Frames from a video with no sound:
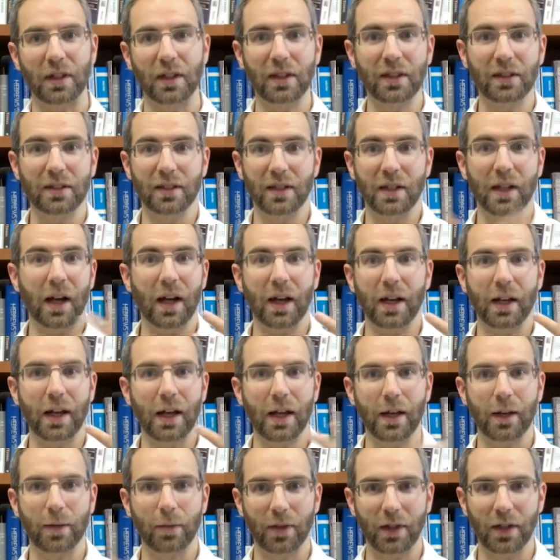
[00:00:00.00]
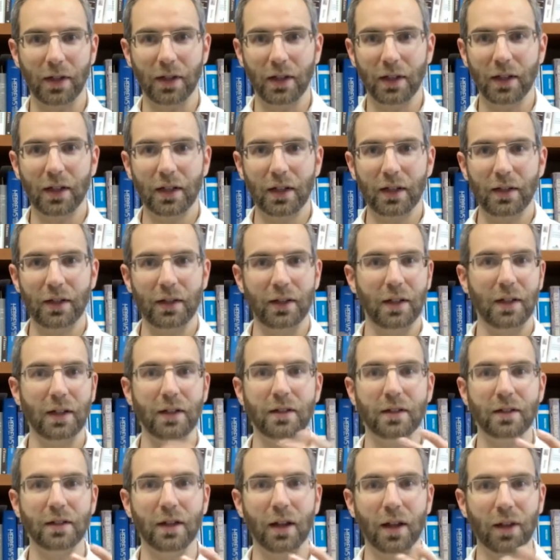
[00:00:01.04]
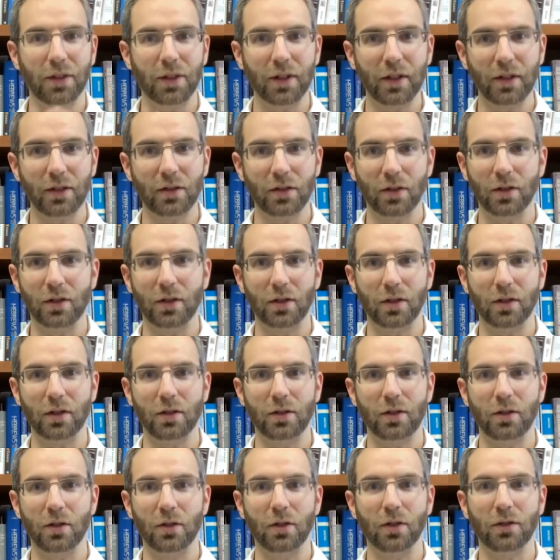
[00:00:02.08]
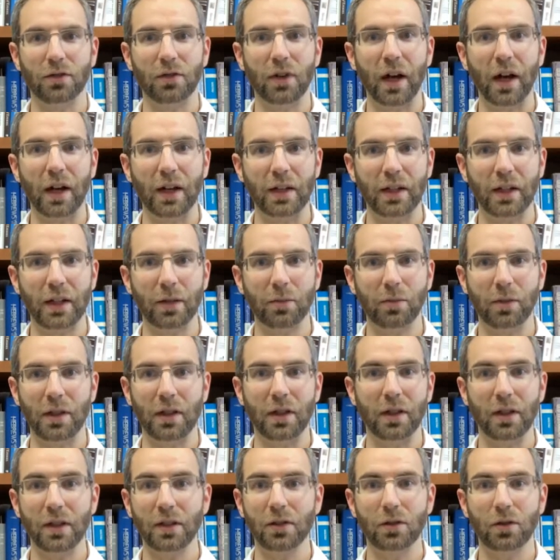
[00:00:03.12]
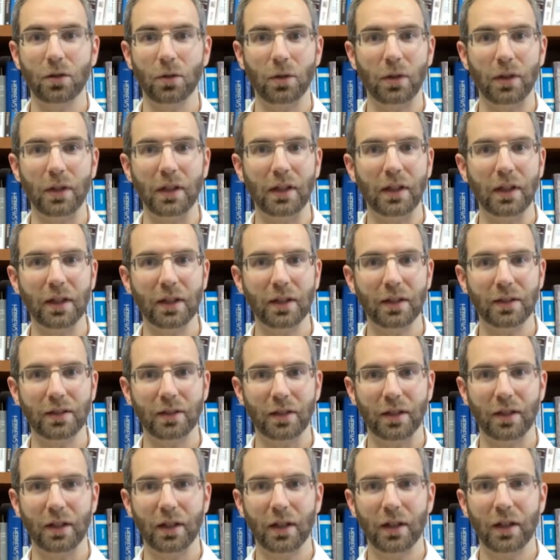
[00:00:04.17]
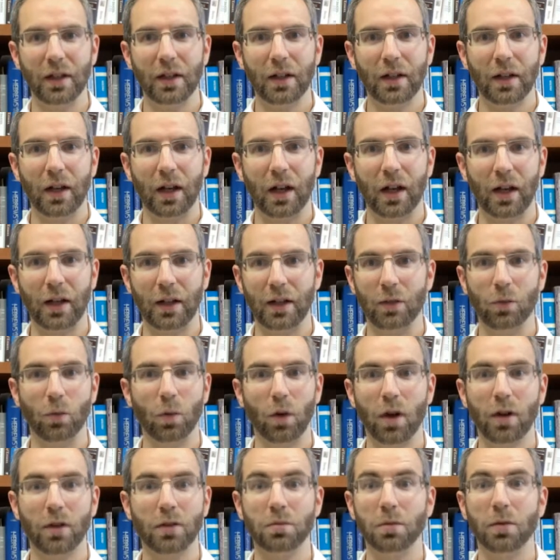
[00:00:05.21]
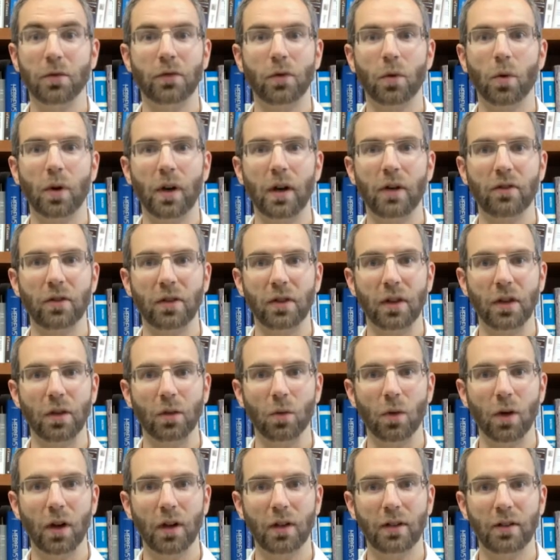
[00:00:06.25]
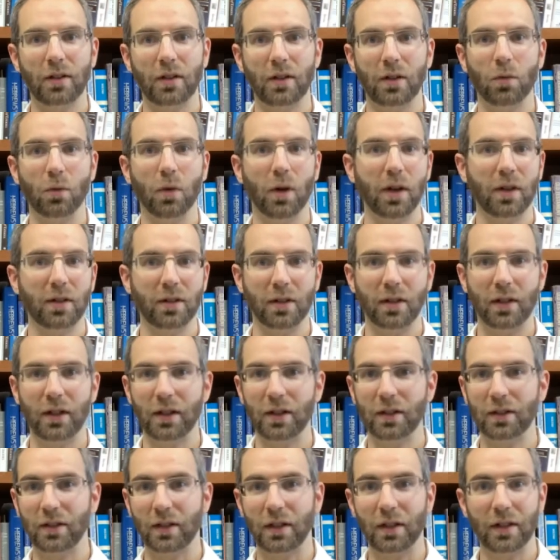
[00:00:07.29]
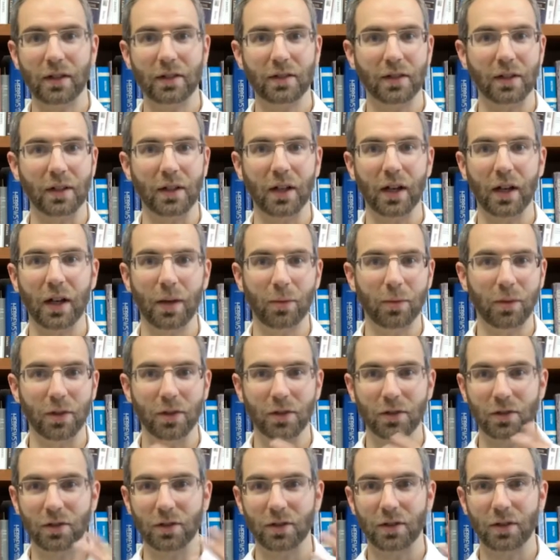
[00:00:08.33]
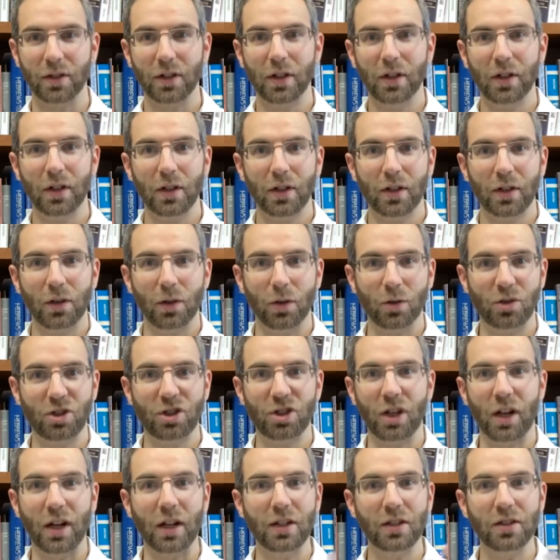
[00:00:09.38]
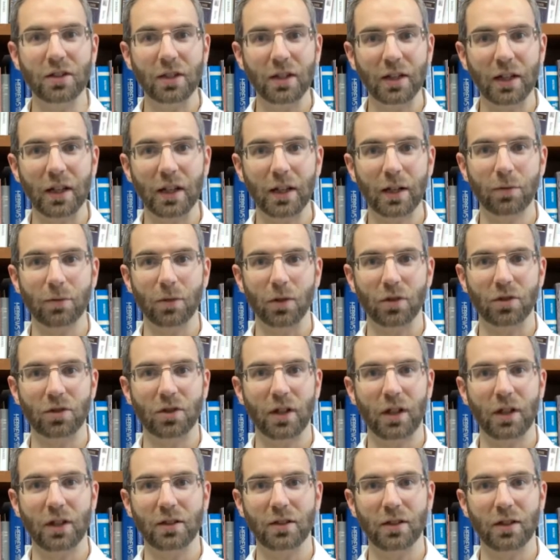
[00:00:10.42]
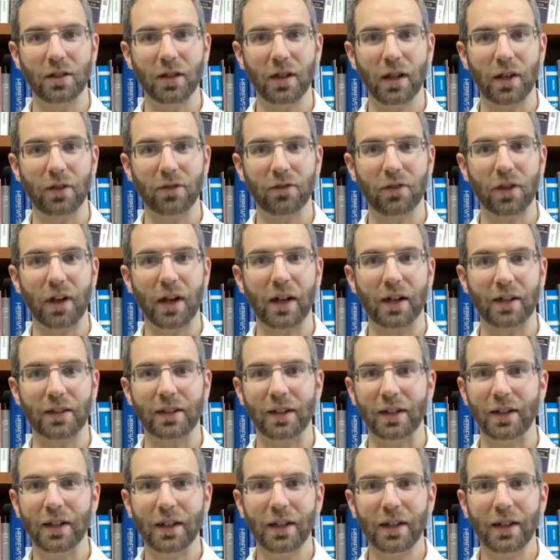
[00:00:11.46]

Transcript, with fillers: is the I am. He needs nothing to de to define Him. He is who He is, and uh, He was before everything was. He was and is and is to come. And there's just no changing Him, no changing that fact. And